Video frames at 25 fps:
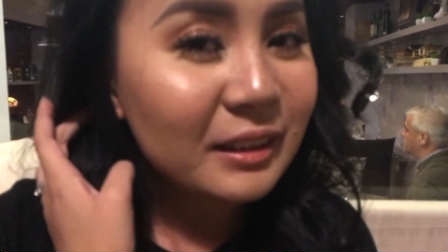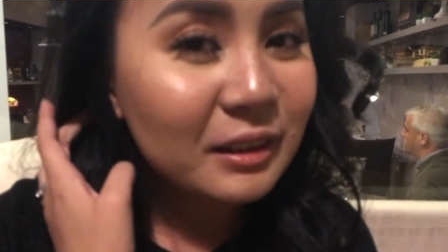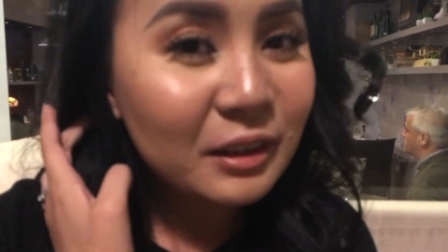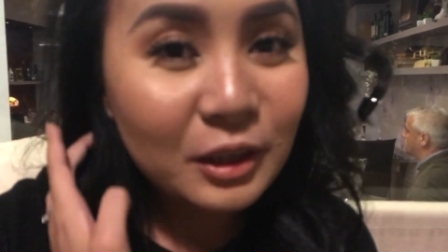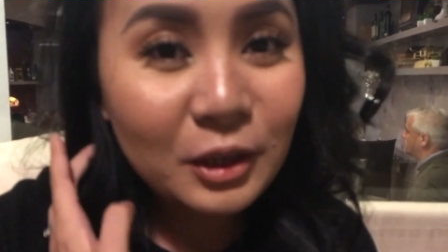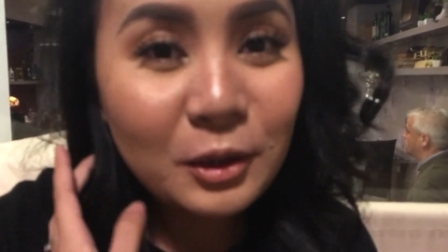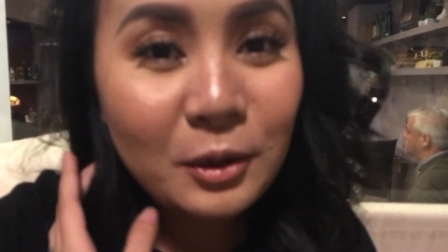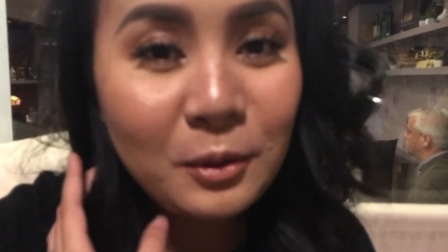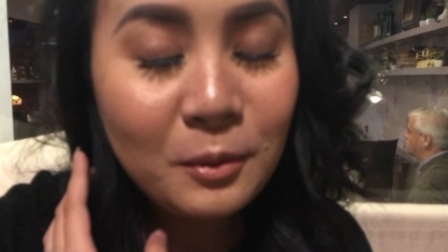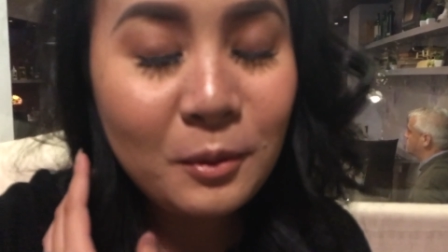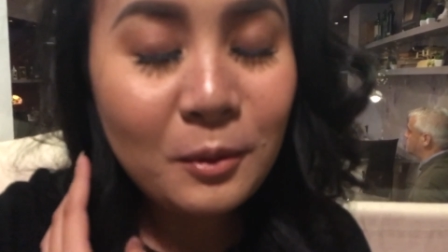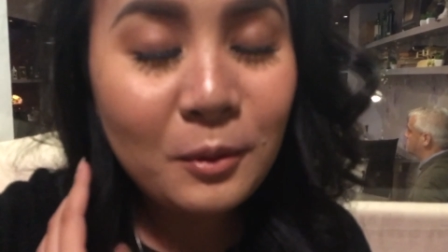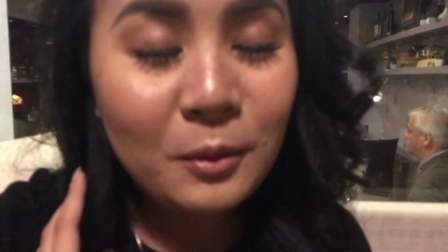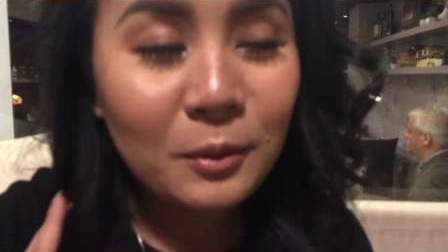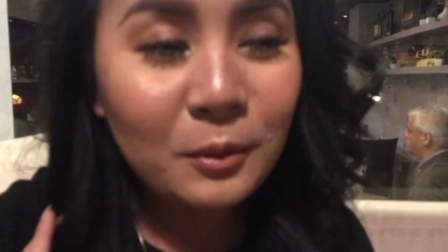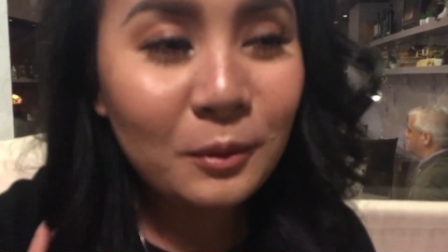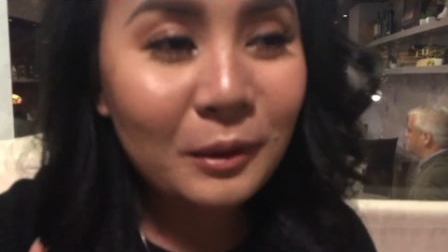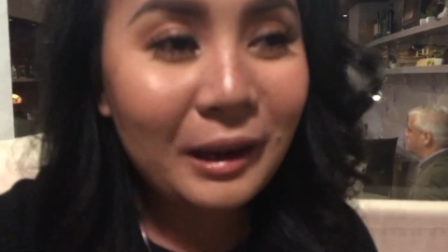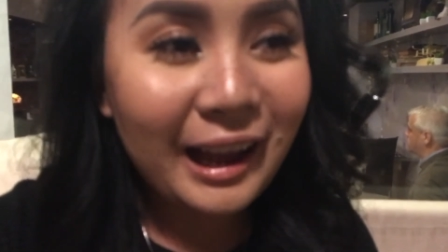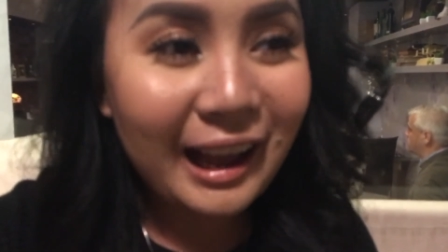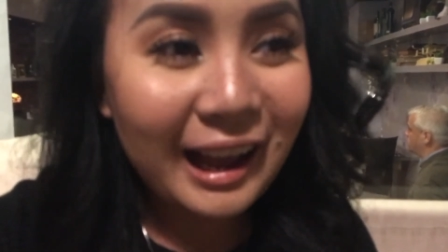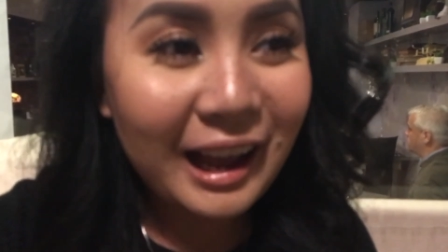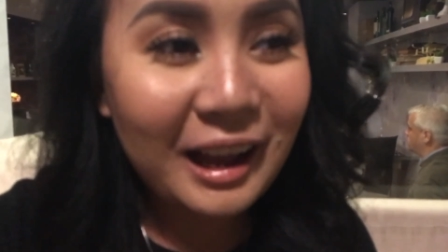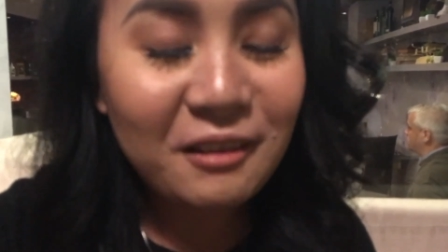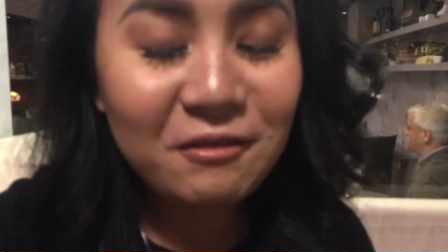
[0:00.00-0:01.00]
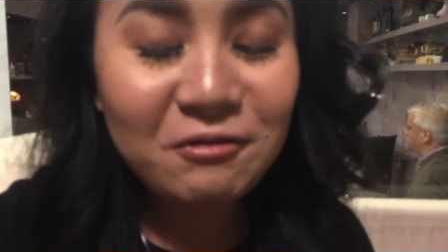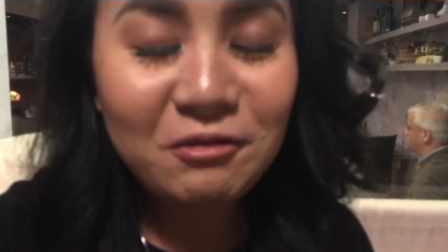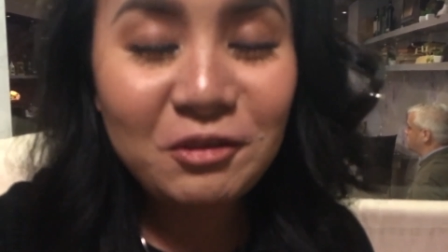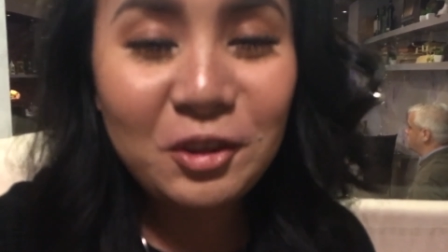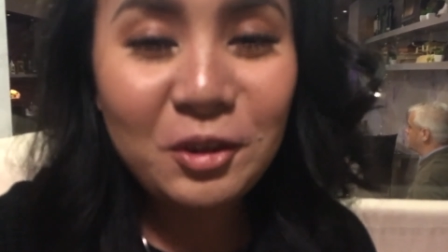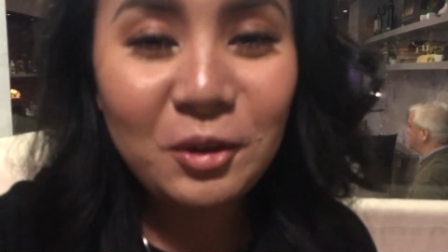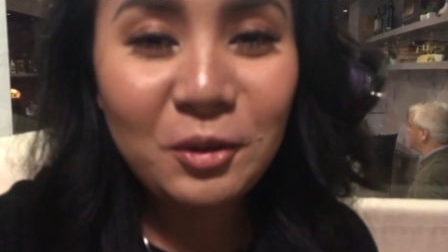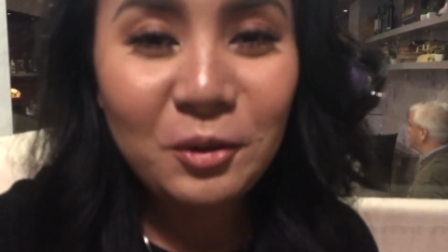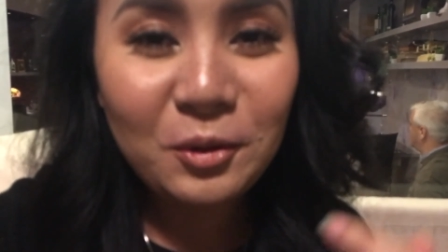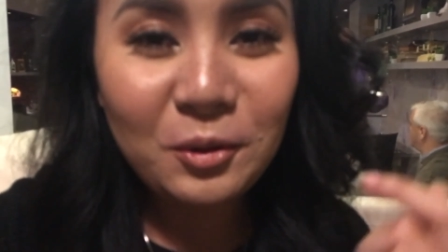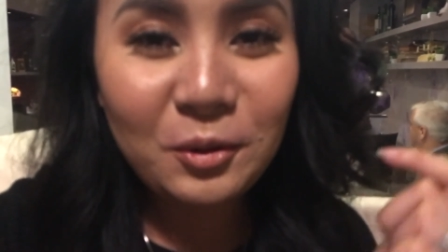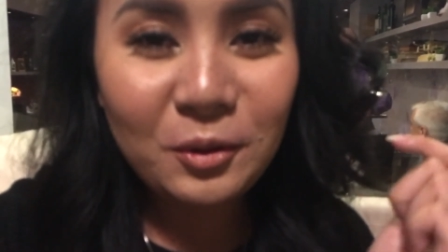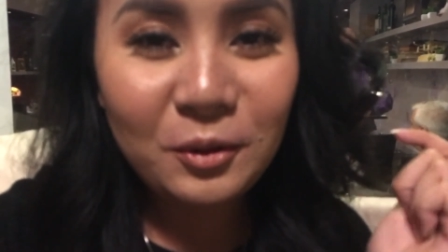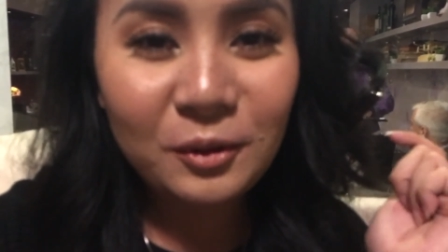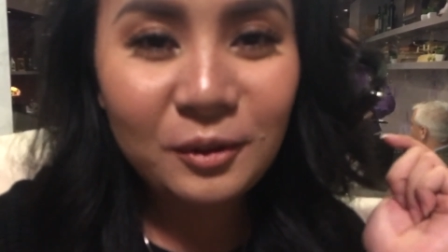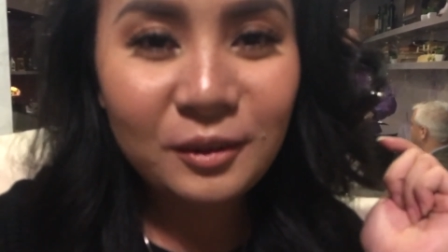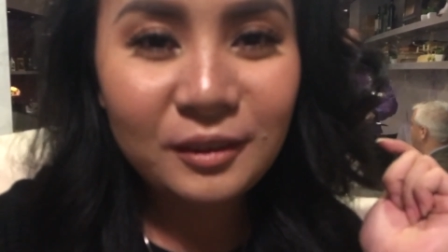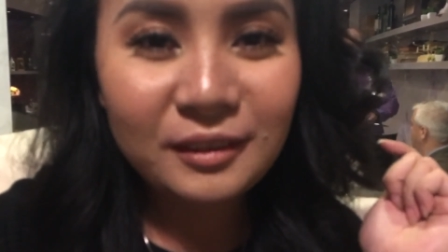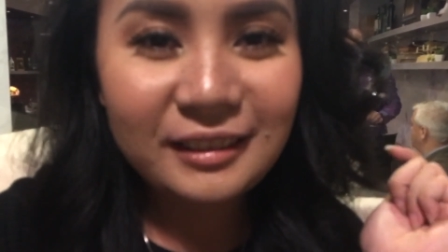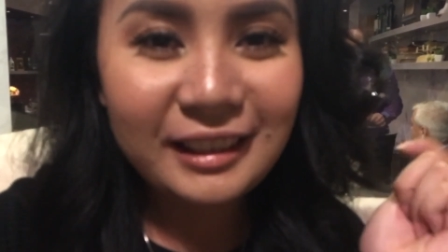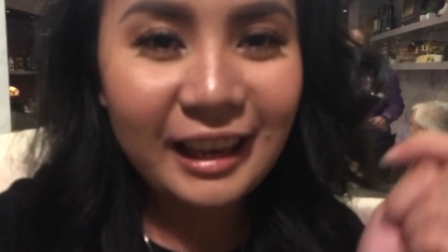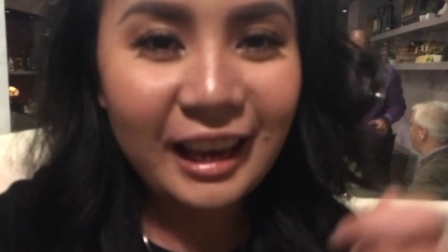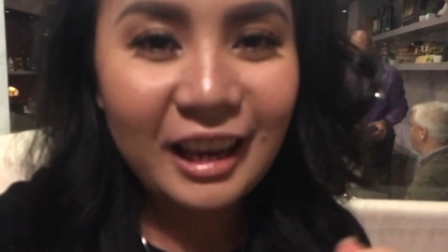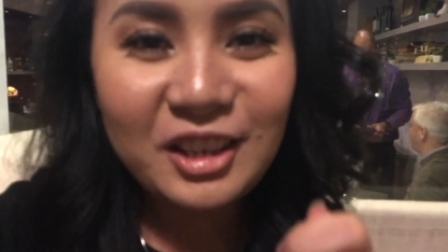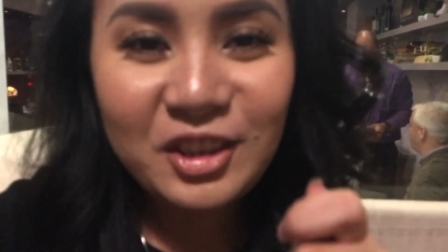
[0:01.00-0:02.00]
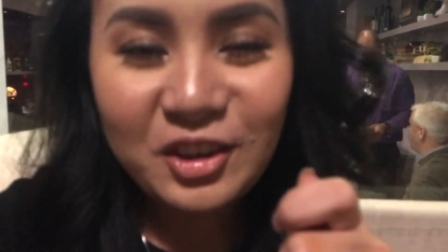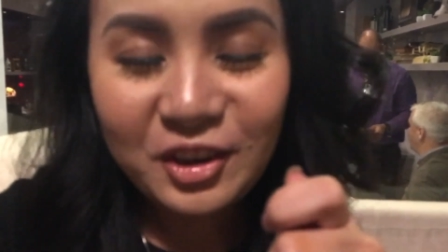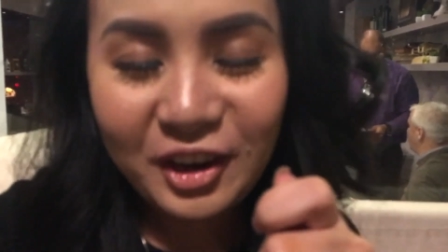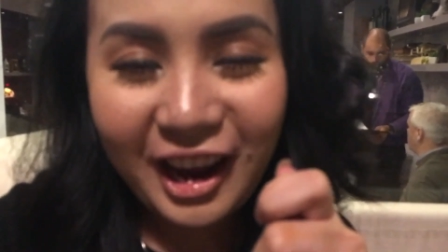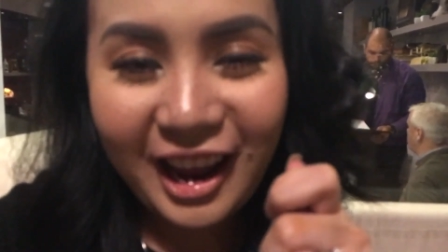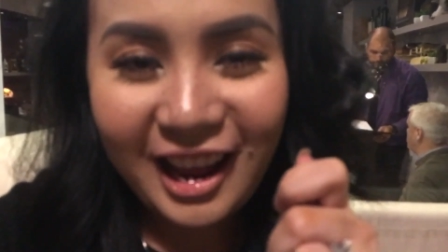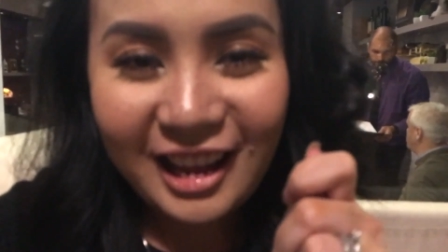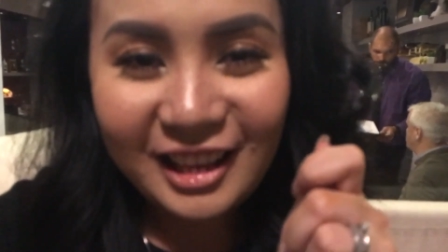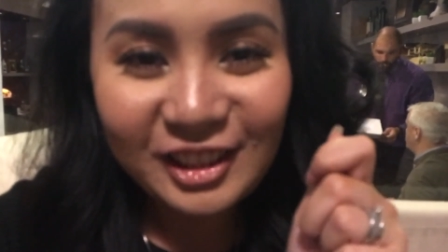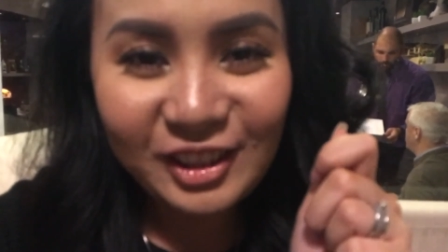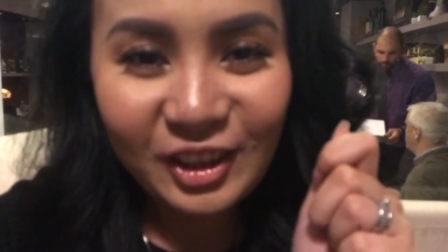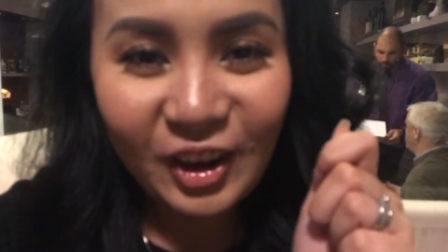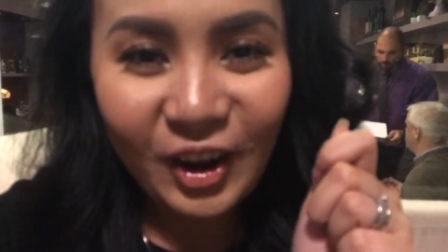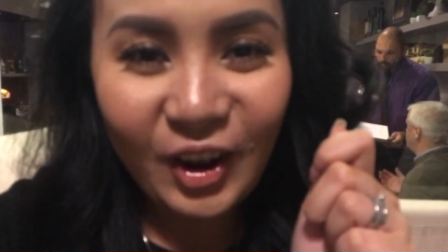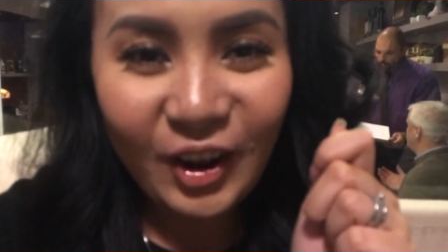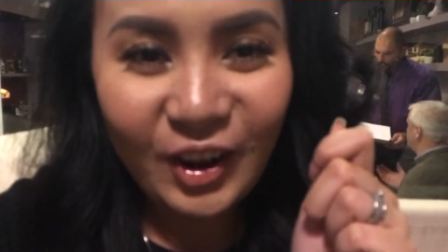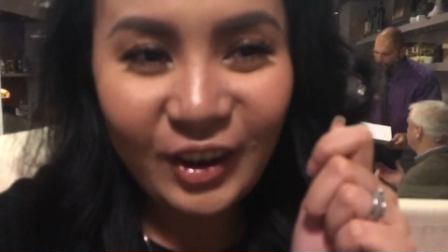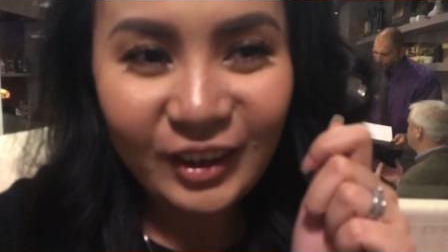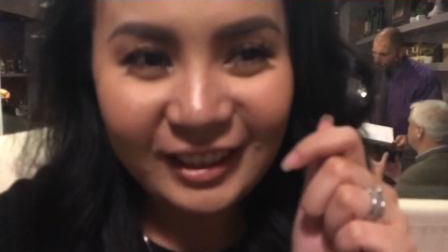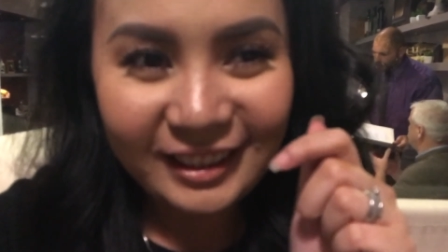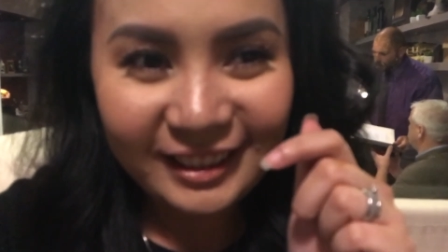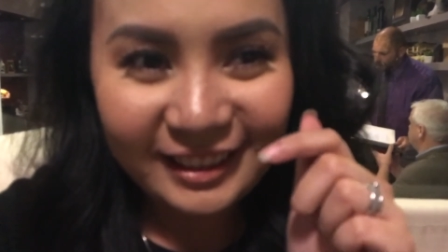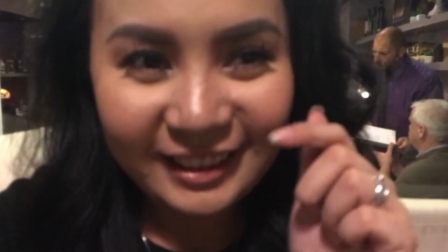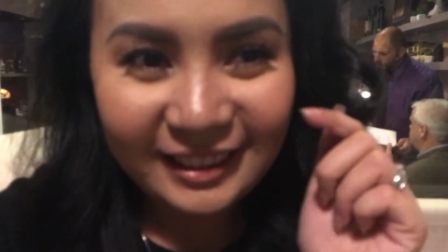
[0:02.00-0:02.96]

you have to get your hands on